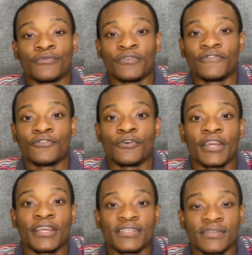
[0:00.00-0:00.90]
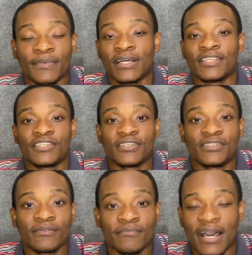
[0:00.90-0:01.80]
with your
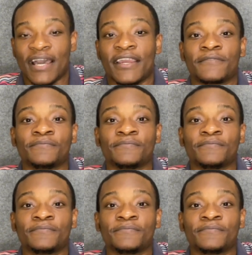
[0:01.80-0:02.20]
subconscious mind.